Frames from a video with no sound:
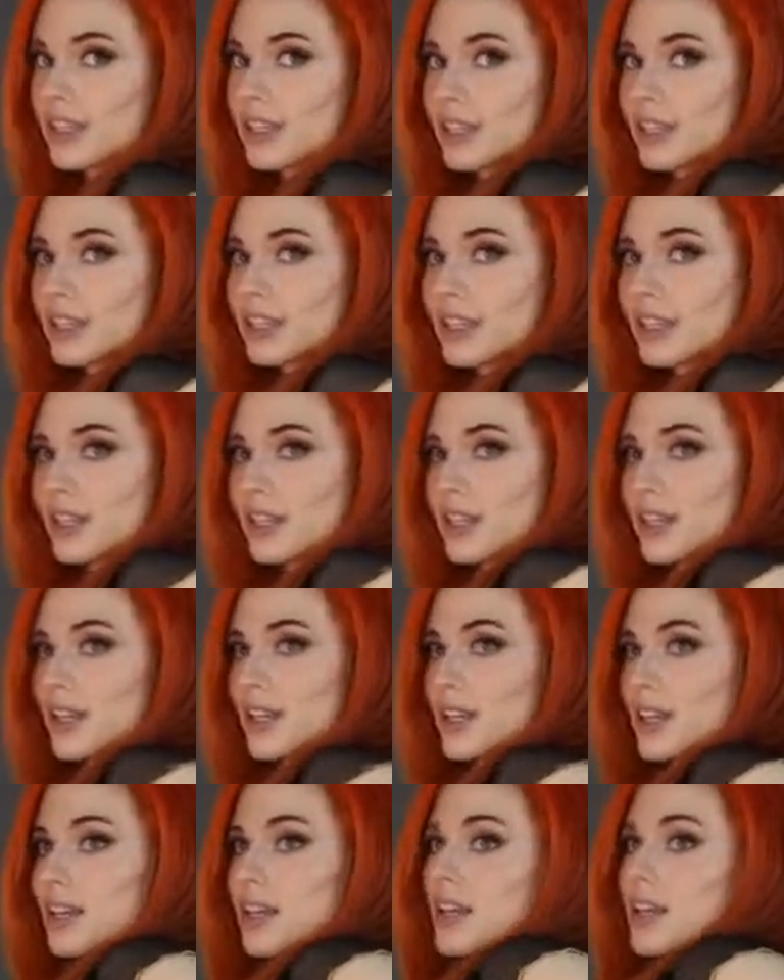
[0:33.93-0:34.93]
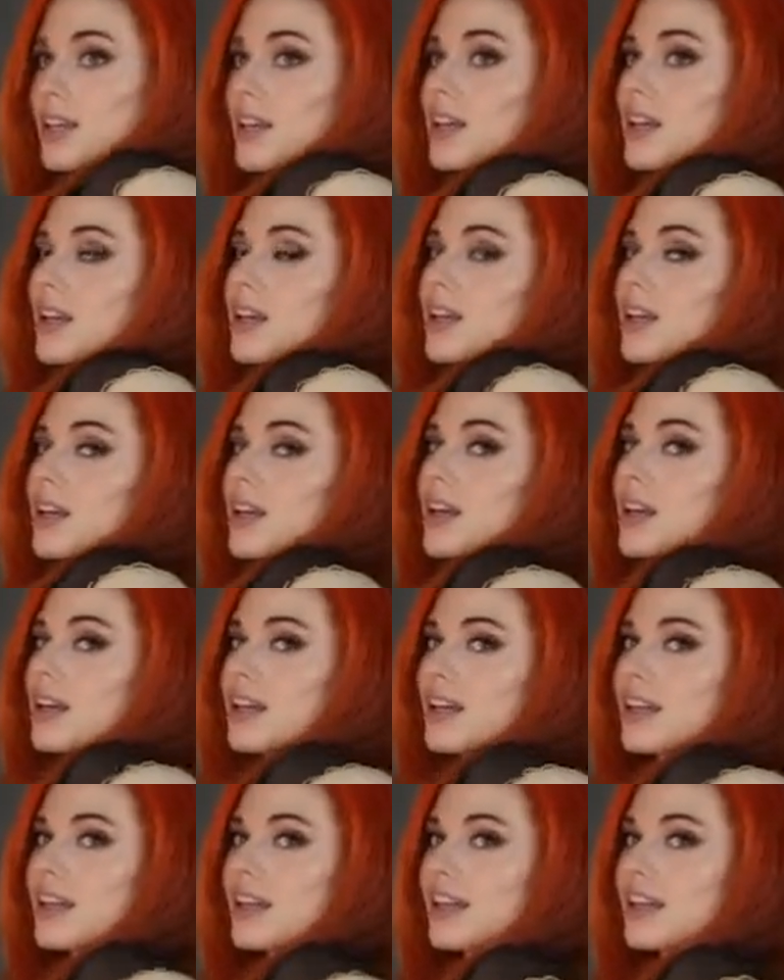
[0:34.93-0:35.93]

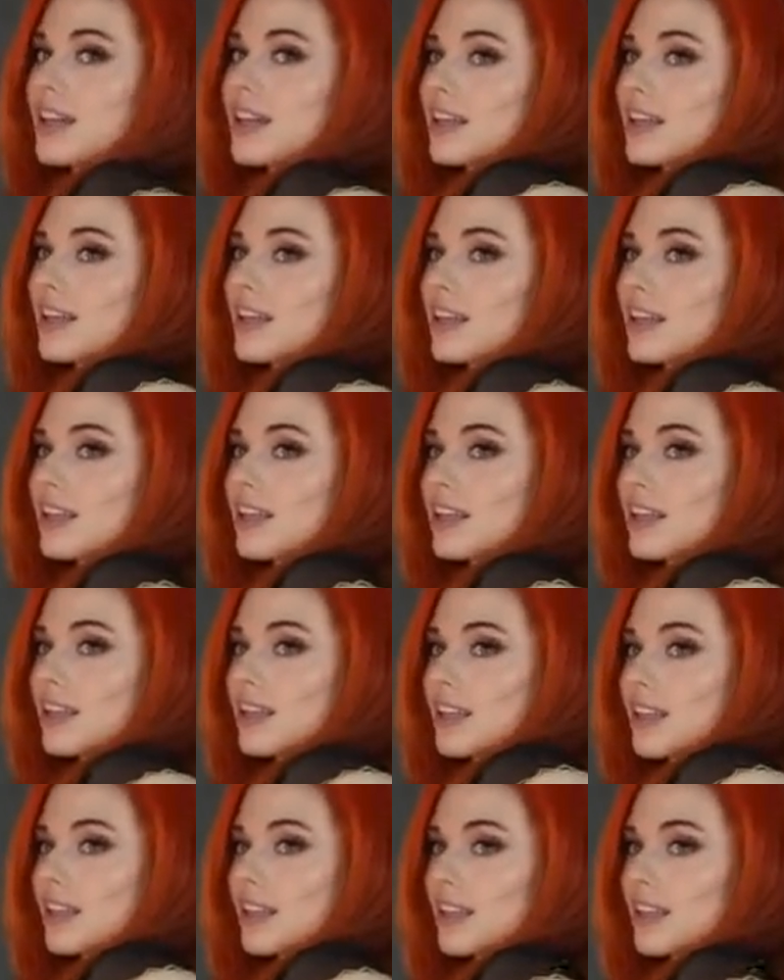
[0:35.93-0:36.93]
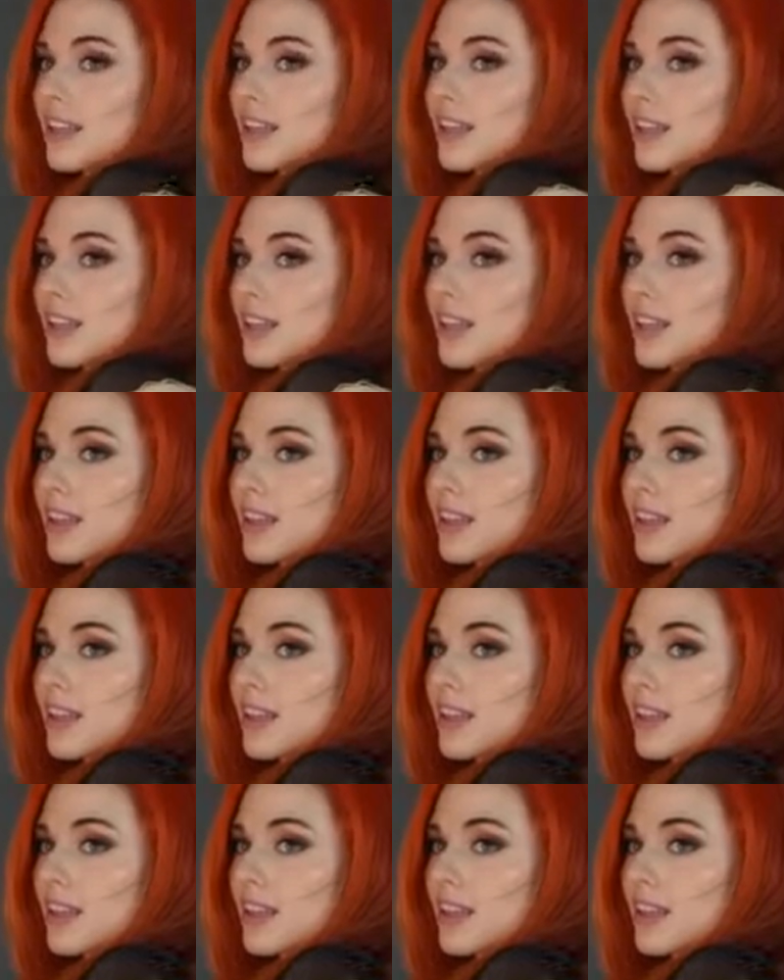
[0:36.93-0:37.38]
Nobody speaks.